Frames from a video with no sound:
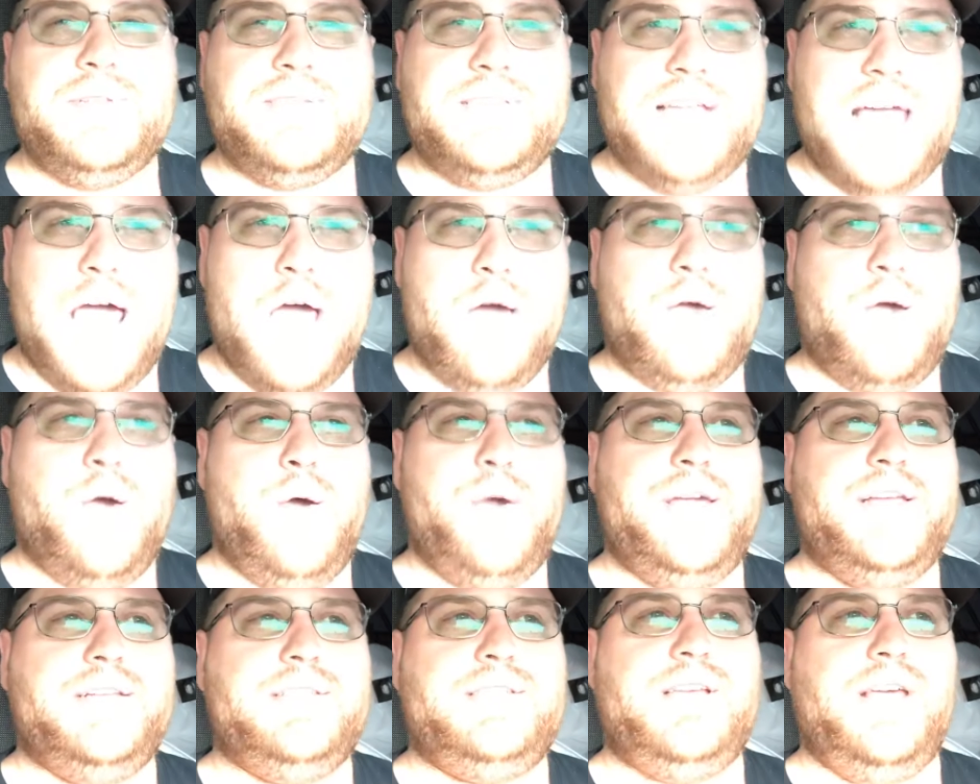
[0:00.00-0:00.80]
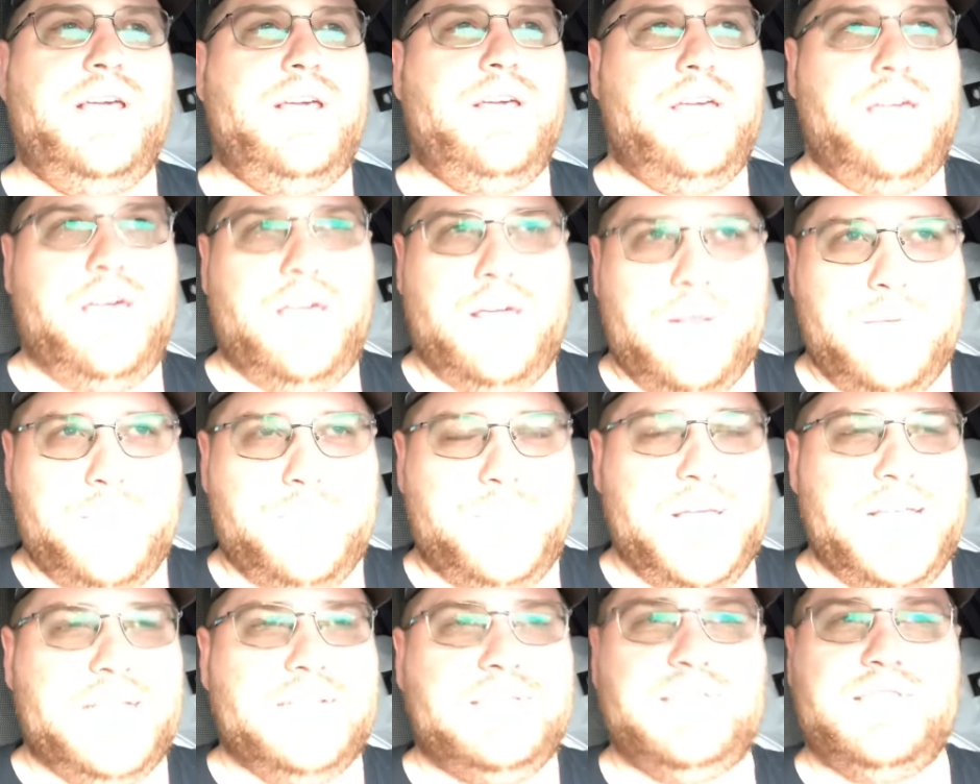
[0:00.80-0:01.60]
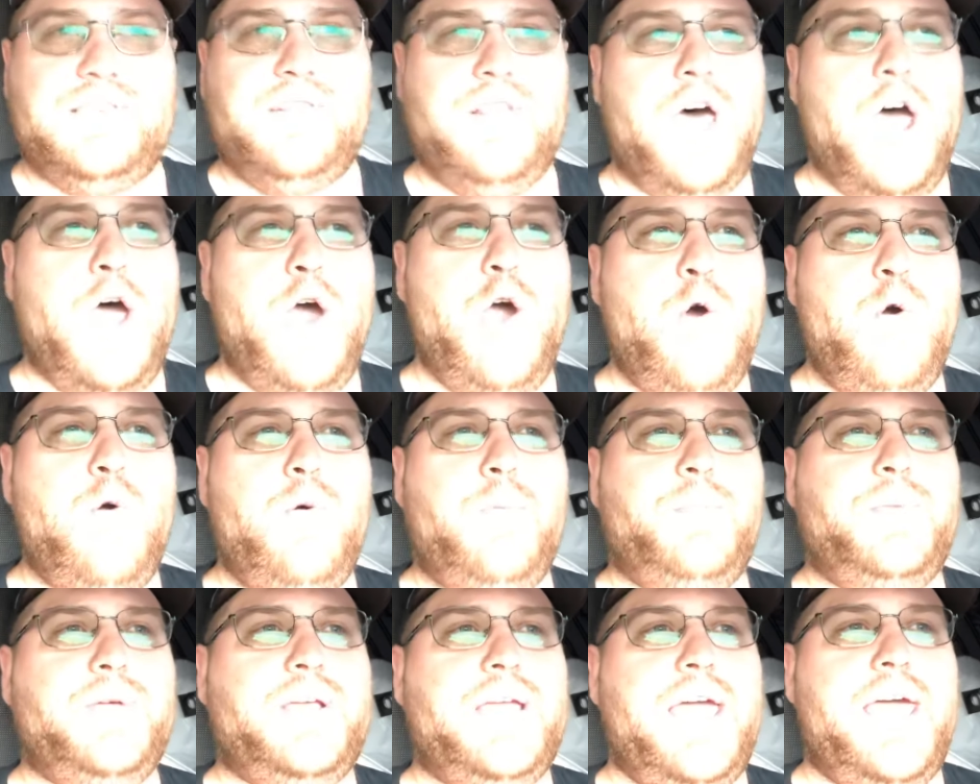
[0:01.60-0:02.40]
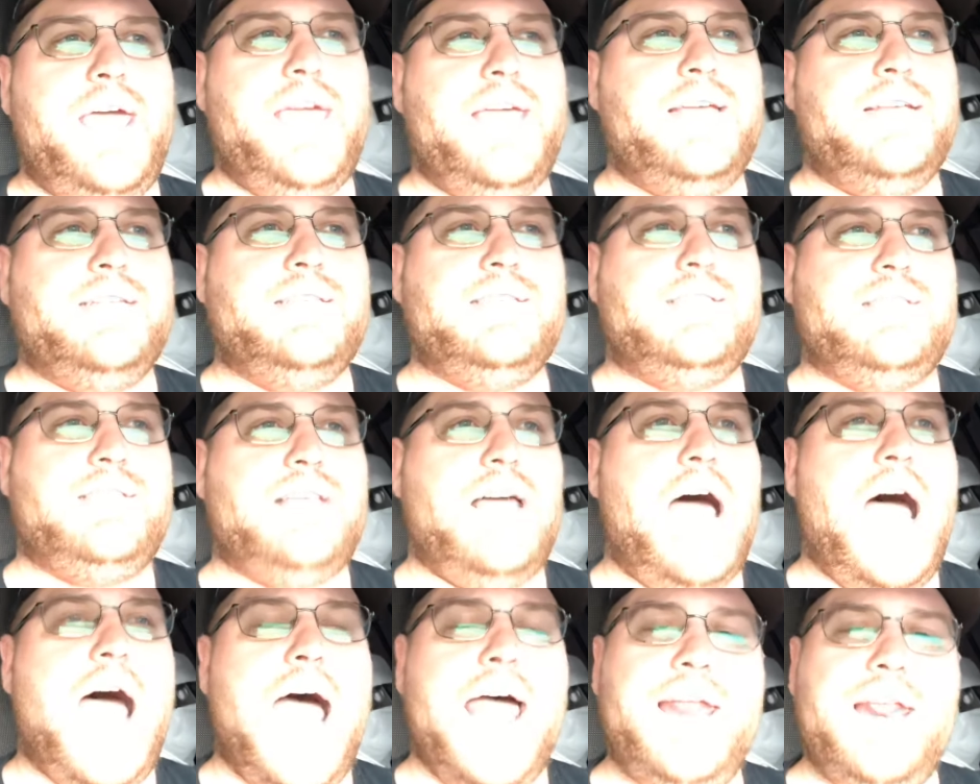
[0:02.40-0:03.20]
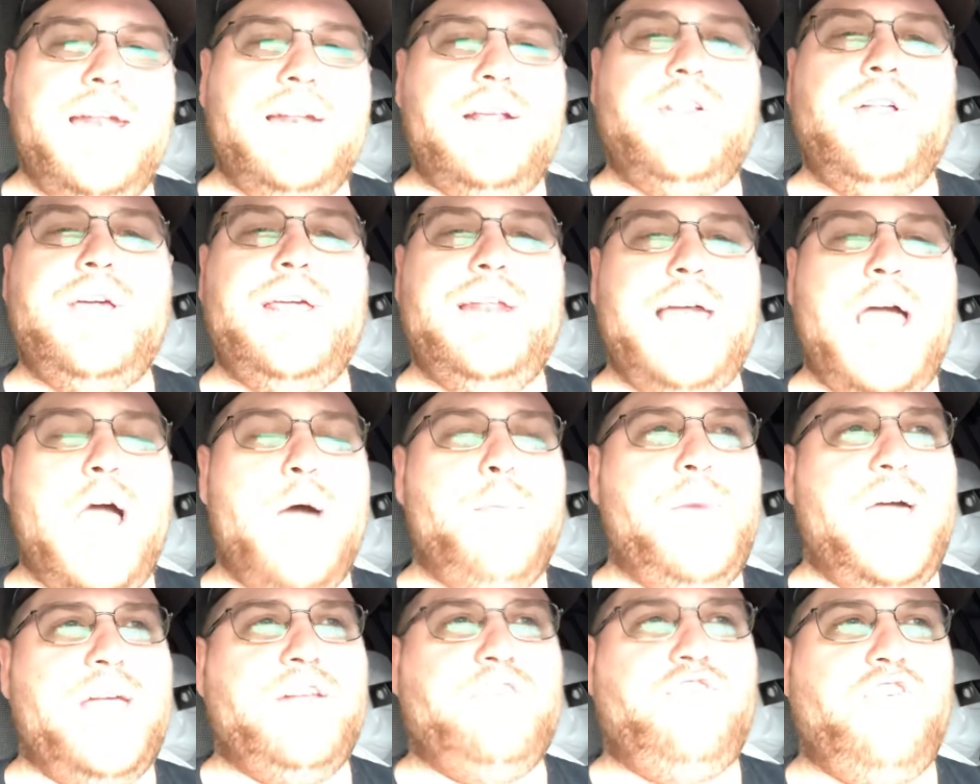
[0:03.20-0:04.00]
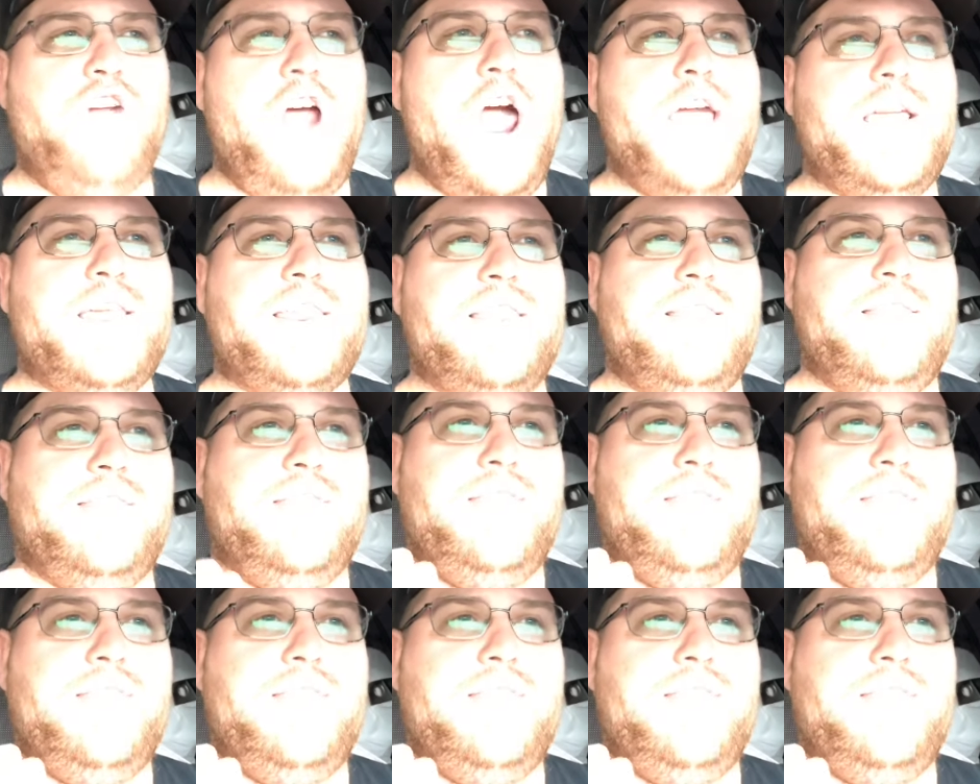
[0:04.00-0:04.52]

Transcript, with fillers: is now going to be slow because I didn't clean out my truck.